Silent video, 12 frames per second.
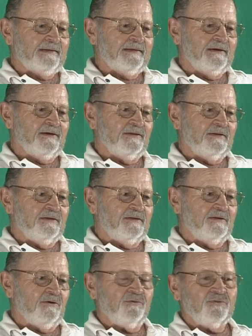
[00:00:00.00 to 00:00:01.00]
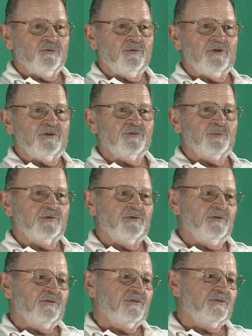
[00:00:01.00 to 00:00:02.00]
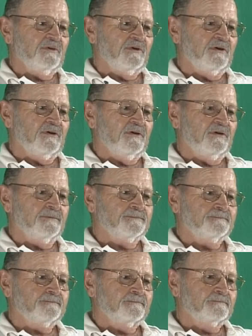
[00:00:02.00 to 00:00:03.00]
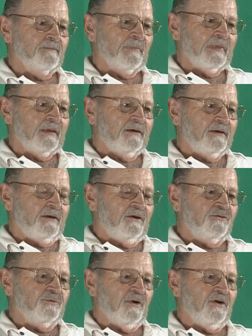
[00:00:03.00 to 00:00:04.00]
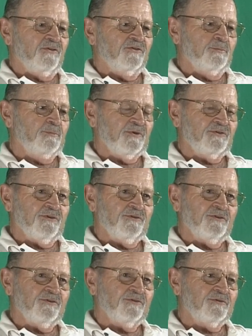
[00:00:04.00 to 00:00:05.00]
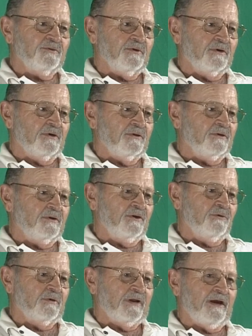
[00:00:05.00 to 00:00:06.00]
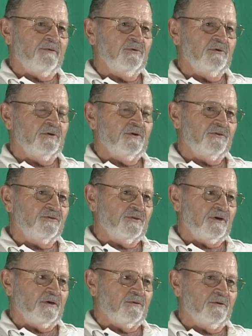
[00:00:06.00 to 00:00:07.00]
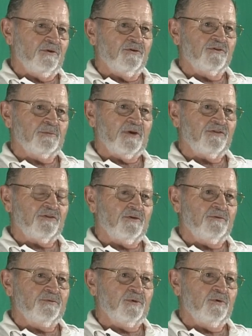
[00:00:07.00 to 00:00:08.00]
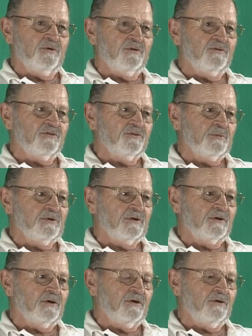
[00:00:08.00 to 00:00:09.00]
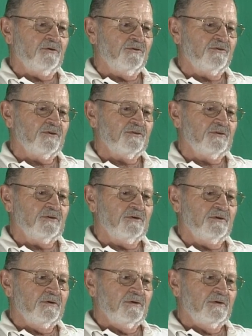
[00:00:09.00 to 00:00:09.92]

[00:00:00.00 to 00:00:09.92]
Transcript: that, that was a great experience. Uh, as far as the businesses on Inglewood Avenue, there's uh, Leo's Mexican Food. It used to be on 167th,